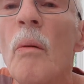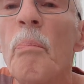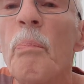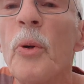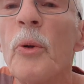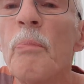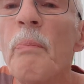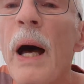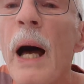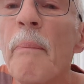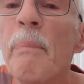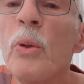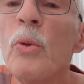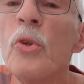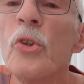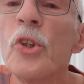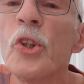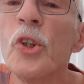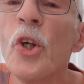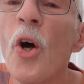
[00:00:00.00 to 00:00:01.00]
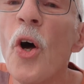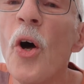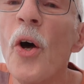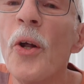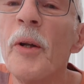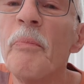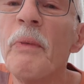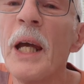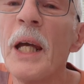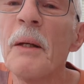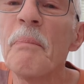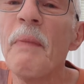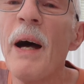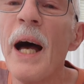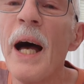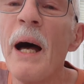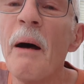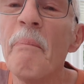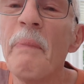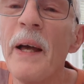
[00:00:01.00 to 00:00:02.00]
Put my boots on, make
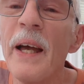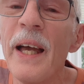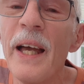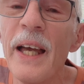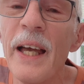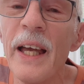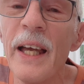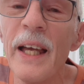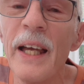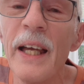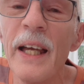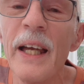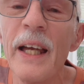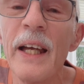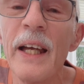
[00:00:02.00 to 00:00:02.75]
my bed.